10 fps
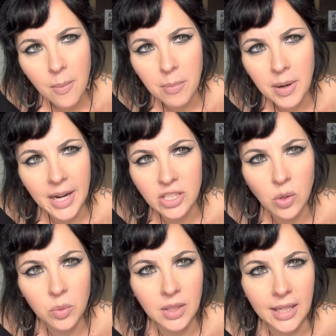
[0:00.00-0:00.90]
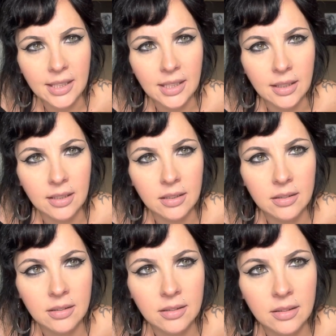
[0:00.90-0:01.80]
But I don't like it.
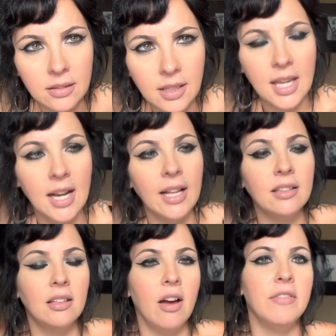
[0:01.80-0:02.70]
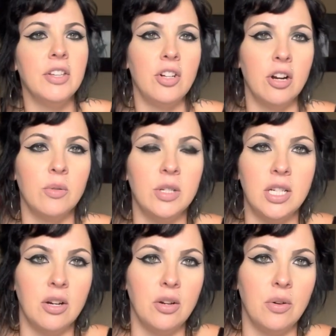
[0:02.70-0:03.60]
And I love the Darkwood
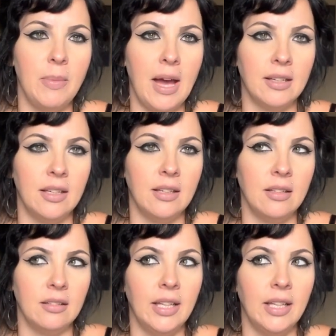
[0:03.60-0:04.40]
Tarot backing.